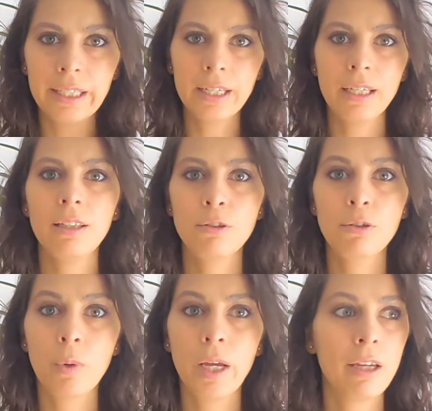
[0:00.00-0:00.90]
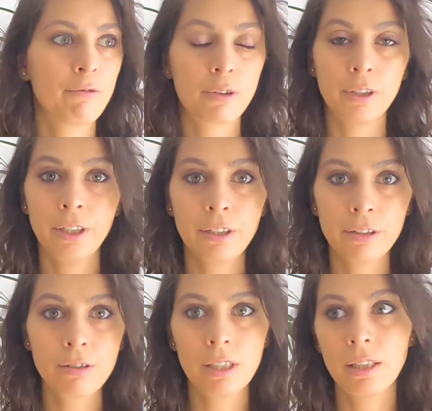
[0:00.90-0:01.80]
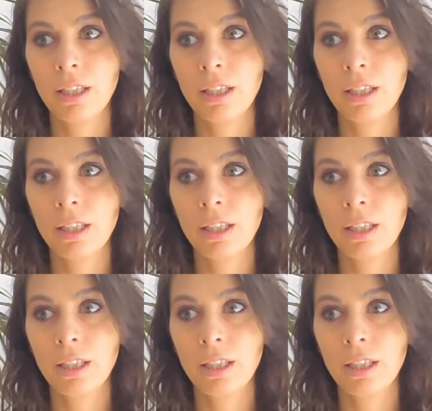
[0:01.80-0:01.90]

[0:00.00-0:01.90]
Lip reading: getting in your way for years,